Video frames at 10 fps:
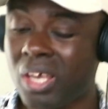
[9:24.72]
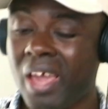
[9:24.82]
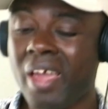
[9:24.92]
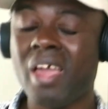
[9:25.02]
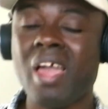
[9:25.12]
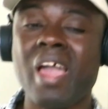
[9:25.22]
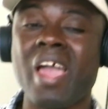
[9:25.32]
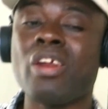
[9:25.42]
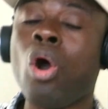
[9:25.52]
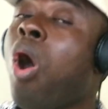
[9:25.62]
okay,
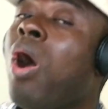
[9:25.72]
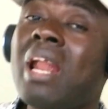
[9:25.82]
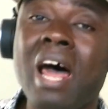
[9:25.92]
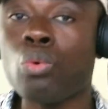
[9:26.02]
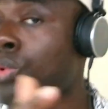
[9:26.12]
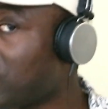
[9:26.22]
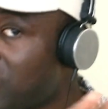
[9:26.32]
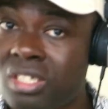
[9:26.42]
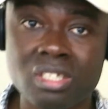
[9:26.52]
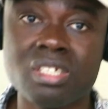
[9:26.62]
and all
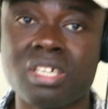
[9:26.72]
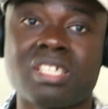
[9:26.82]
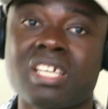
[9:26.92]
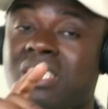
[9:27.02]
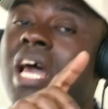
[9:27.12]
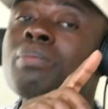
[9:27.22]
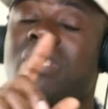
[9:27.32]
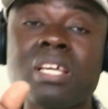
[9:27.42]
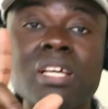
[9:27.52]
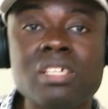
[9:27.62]
languages teachers
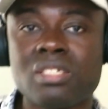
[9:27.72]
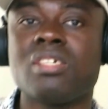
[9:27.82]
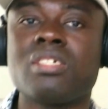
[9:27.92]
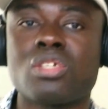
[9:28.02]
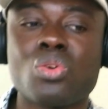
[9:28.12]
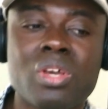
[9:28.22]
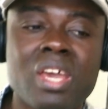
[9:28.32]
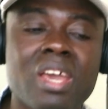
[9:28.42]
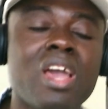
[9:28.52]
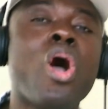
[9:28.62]
except English teachers,
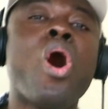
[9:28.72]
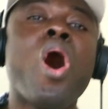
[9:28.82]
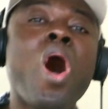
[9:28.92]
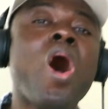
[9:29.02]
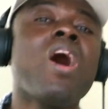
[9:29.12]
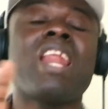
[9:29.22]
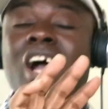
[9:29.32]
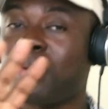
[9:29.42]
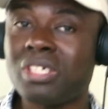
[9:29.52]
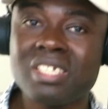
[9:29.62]
okay, all
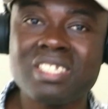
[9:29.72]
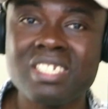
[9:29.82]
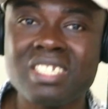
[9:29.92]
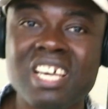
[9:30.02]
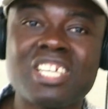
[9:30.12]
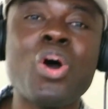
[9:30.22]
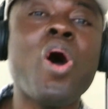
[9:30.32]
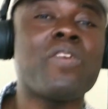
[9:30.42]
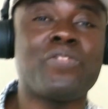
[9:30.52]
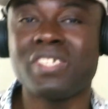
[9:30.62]
languages teachers,
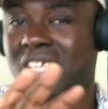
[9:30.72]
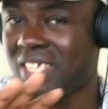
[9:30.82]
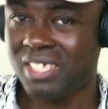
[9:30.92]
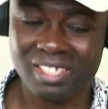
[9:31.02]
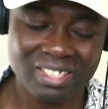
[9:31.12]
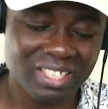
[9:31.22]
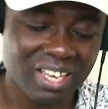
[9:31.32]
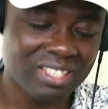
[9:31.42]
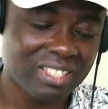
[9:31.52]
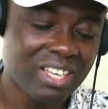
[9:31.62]
all physics
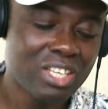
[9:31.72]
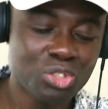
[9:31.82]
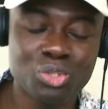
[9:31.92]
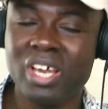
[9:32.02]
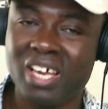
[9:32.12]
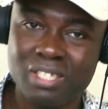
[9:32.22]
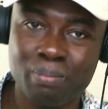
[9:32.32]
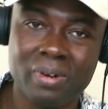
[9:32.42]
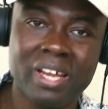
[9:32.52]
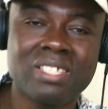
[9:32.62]
teachers should
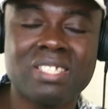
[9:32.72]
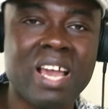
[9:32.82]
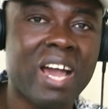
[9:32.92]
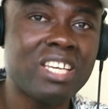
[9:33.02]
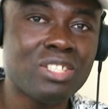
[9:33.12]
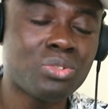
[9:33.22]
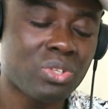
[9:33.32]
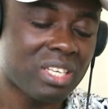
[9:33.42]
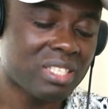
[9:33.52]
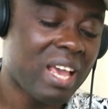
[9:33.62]
express their
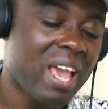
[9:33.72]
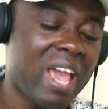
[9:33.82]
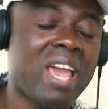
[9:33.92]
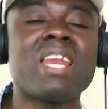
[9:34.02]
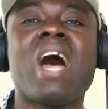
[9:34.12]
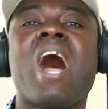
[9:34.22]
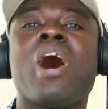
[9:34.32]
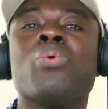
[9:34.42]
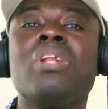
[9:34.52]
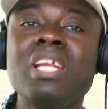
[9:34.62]
interest, and
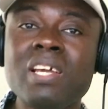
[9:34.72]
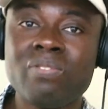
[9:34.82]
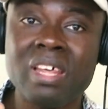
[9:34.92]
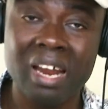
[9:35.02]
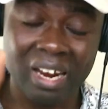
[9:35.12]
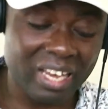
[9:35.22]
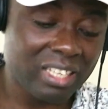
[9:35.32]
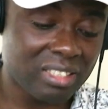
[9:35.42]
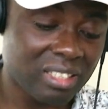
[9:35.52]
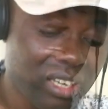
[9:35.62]
I will leave the
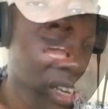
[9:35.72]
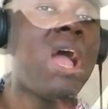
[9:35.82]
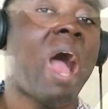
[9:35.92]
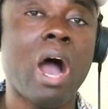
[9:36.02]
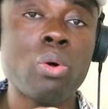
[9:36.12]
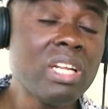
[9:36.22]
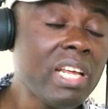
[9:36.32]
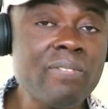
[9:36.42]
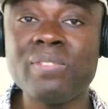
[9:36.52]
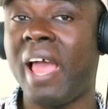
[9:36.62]
link, I'll leave